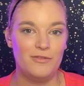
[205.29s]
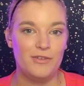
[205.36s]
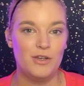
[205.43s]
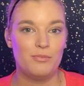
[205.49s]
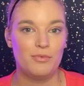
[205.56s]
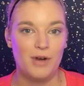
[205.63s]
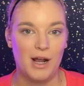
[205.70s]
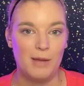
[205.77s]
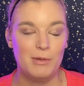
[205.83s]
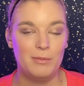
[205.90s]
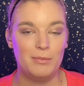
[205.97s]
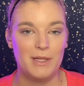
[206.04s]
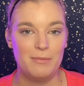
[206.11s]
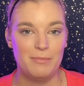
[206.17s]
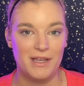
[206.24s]
you
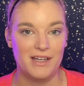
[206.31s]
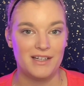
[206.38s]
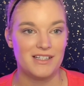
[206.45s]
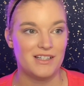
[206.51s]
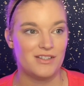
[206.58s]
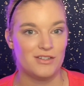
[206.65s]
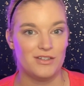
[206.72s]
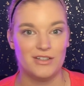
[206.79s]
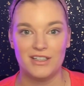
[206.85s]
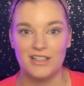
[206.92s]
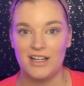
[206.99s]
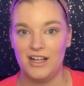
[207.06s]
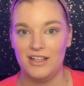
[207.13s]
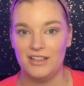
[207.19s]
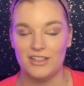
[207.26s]
probably picked a certain
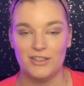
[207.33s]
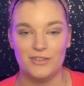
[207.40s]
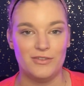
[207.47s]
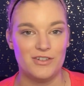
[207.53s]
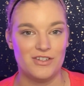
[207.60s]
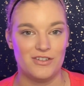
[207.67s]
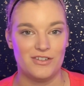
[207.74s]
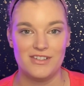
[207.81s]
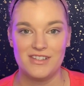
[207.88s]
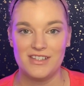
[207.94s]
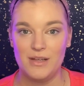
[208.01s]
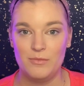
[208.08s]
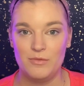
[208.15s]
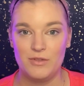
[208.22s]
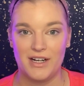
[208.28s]
color for certain
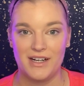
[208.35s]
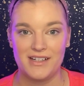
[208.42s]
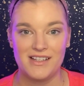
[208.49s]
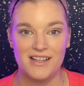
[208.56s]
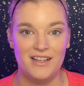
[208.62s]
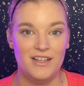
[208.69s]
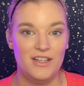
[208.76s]
subjects.